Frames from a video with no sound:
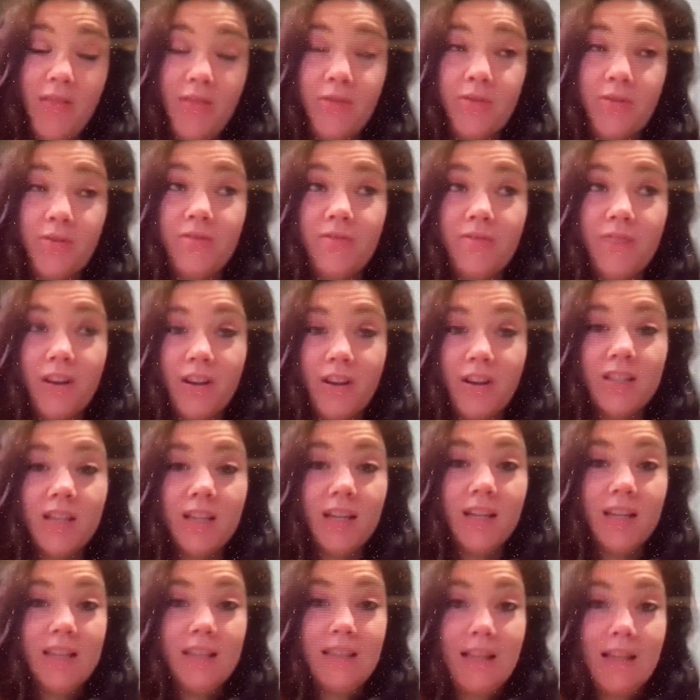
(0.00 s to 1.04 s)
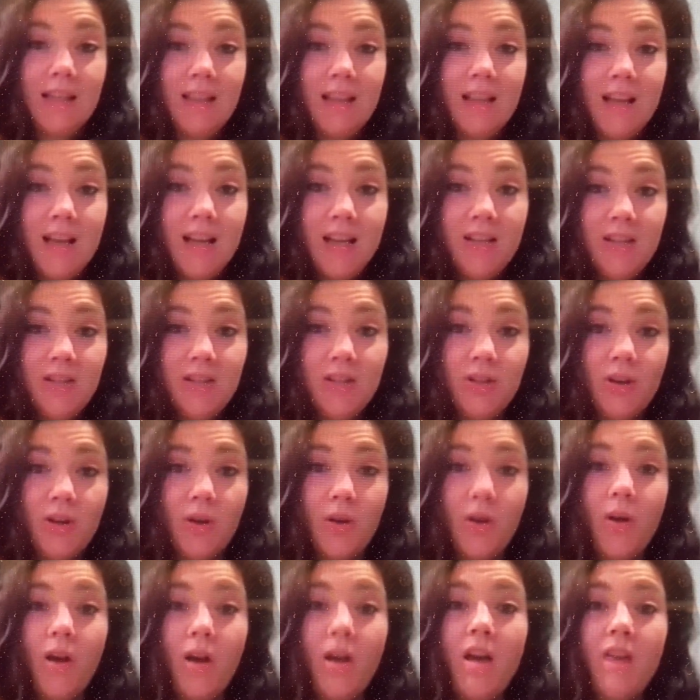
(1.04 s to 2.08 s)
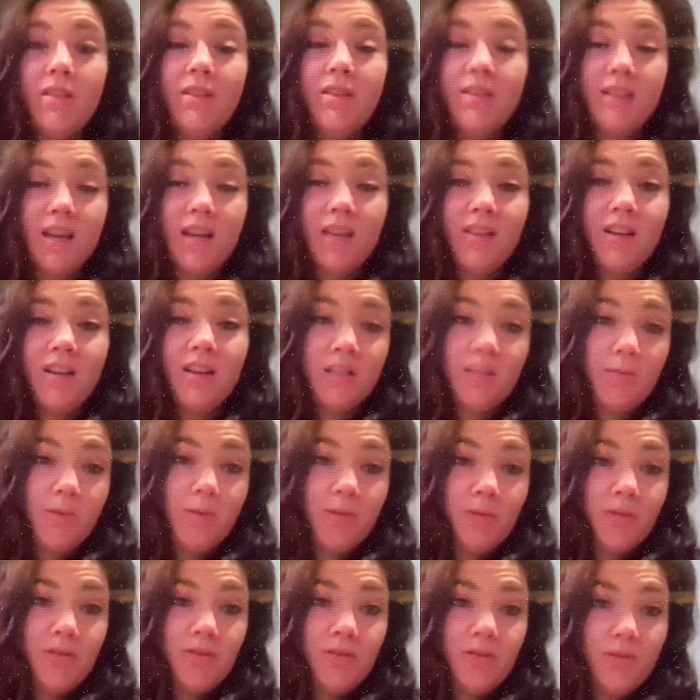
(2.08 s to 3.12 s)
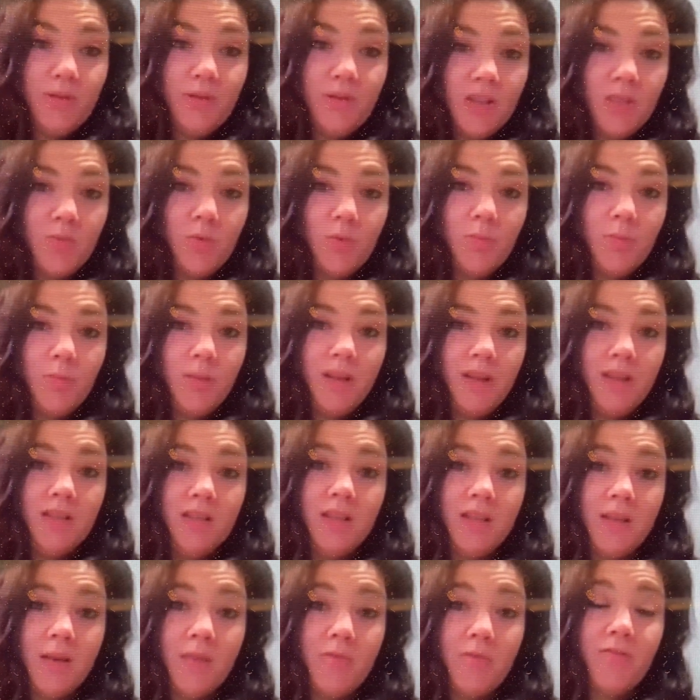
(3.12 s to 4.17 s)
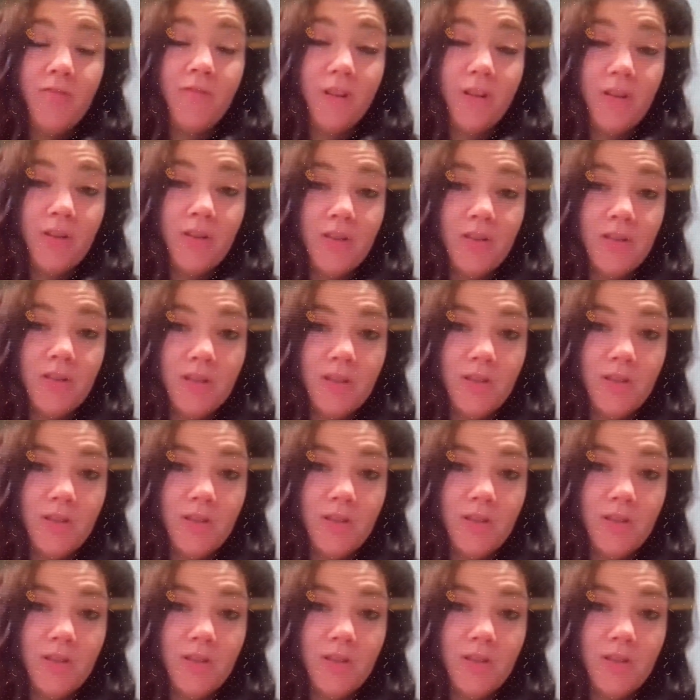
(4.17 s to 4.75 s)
There's a very tight deadline, so the deadline to be able to do this would be December 1st.